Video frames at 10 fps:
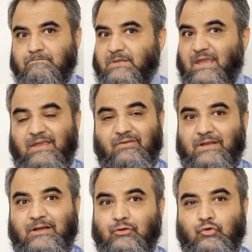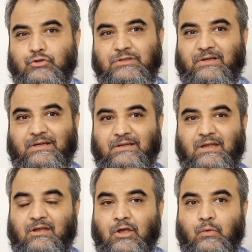they even encroach the
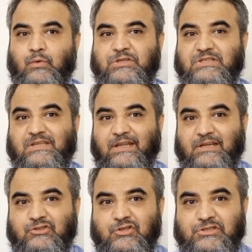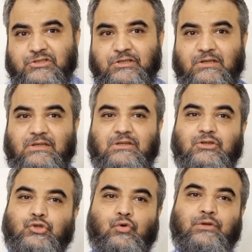retina, which is characteristically
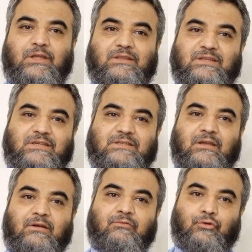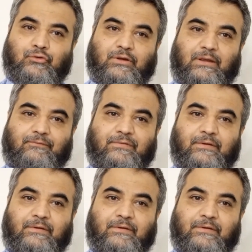shown in this photograph.